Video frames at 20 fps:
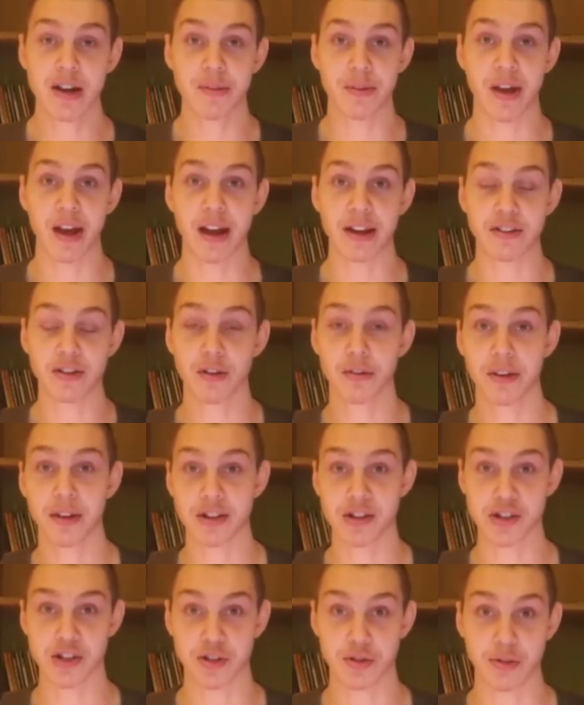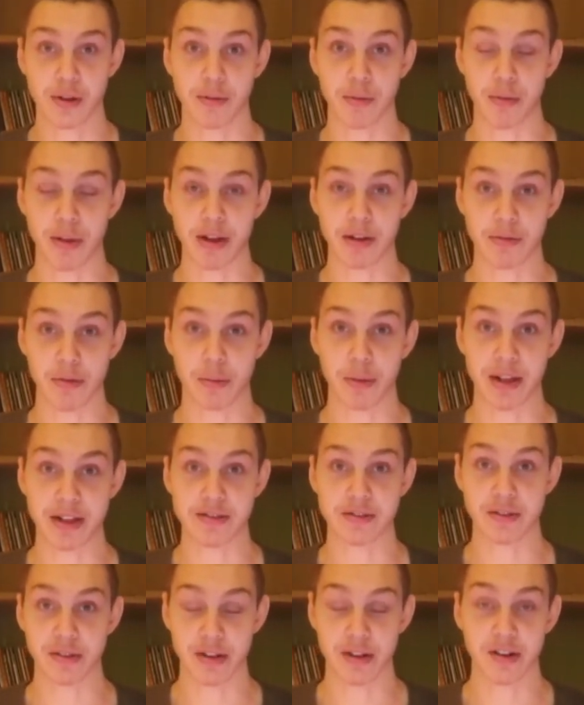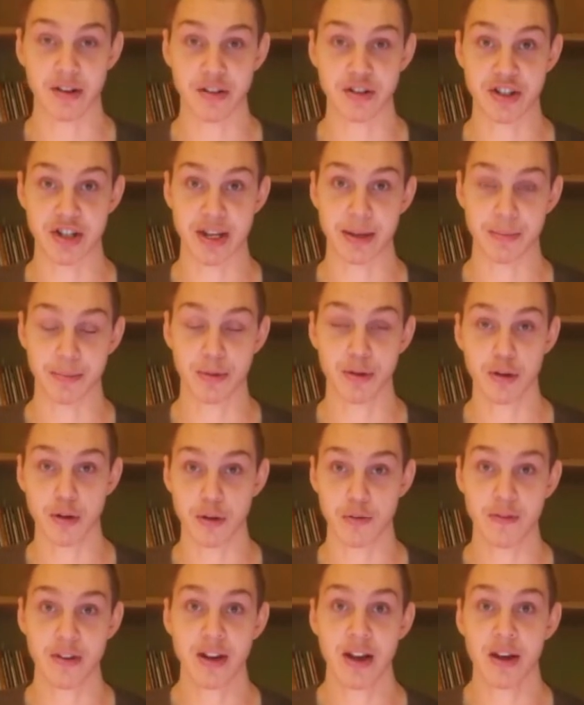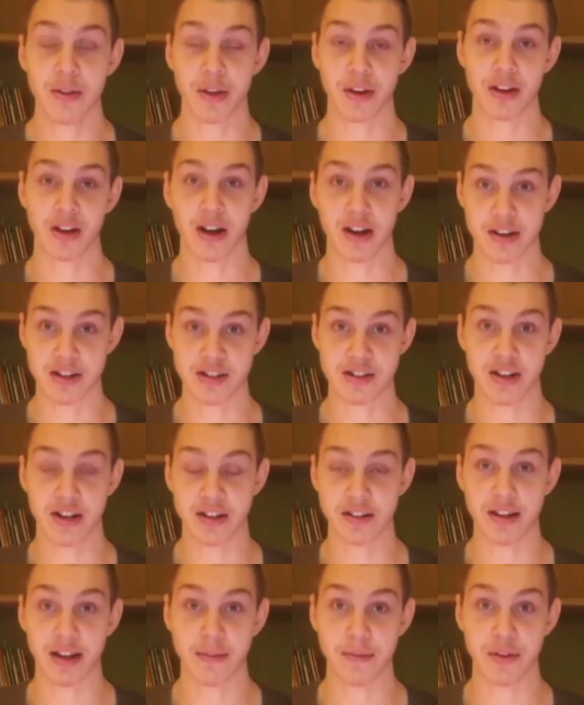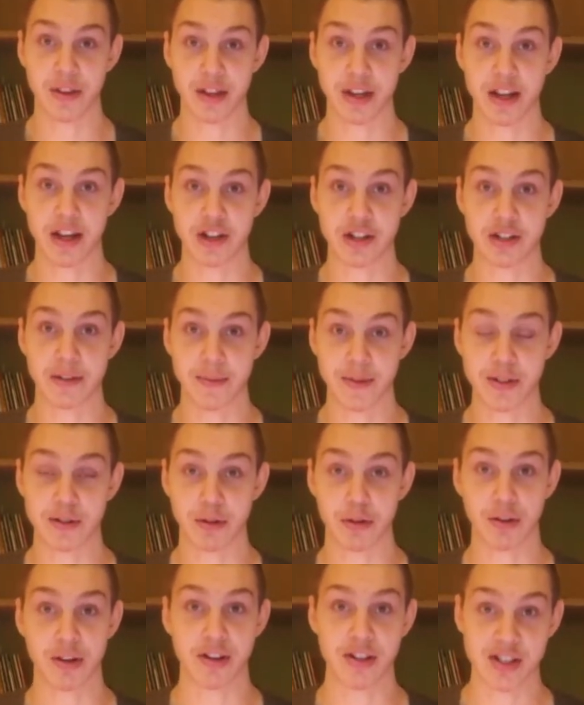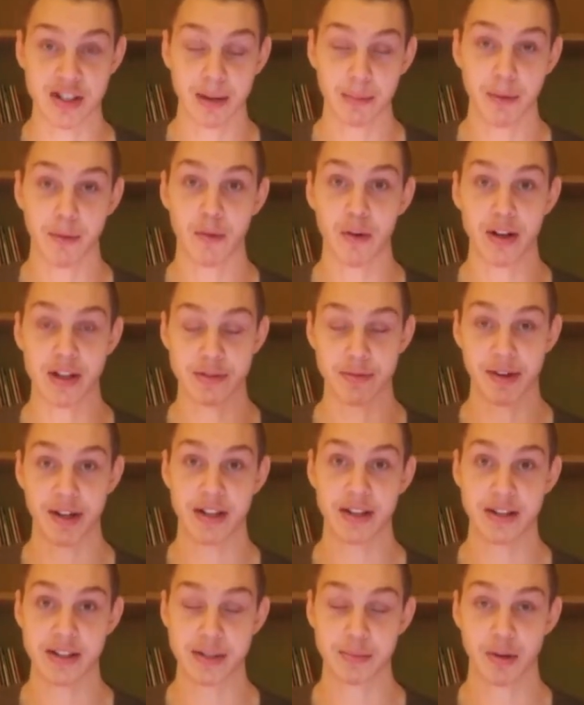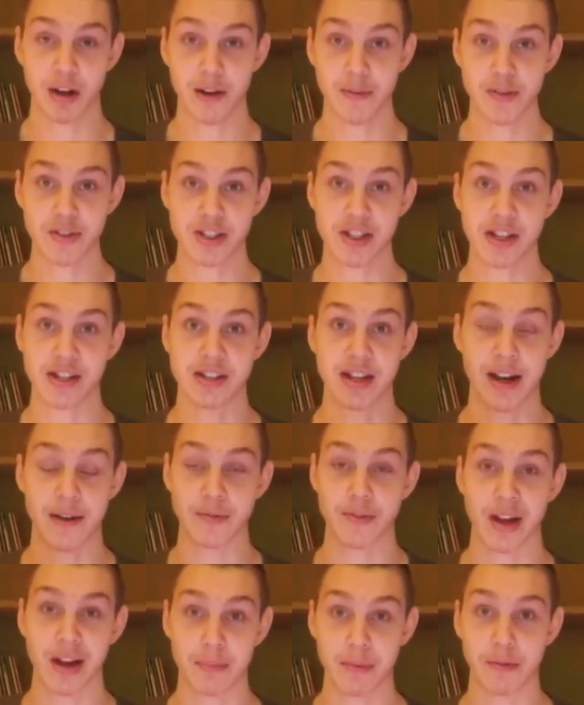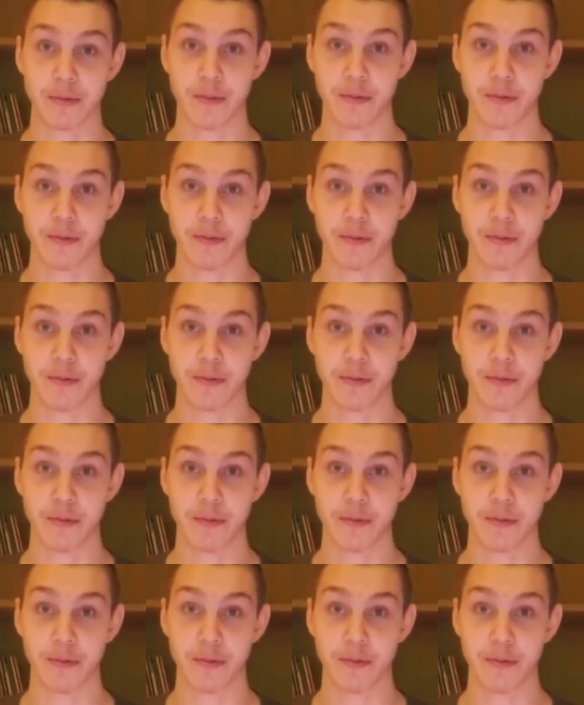that totally destroy replacement theology and prove that God is not done with the nation of Israel, because some of what is written in these prophecies have not been